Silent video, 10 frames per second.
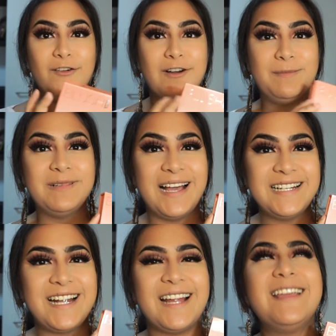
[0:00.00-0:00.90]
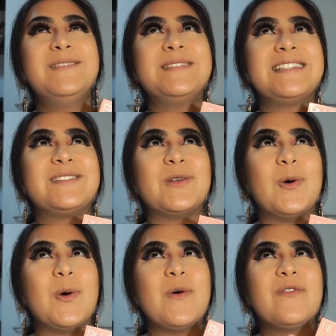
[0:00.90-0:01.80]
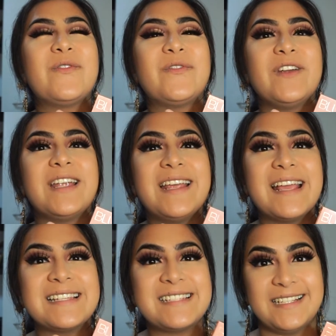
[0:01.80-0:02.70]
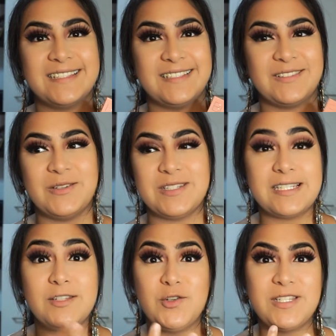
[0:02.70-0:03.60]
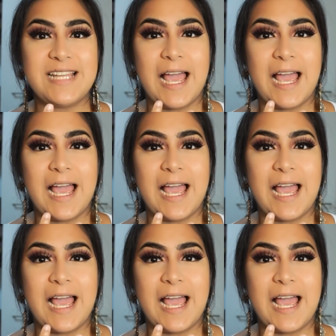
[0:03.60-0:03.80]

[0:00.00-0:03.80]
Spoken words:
For blush, I am so freaking excited to use this. Do you see?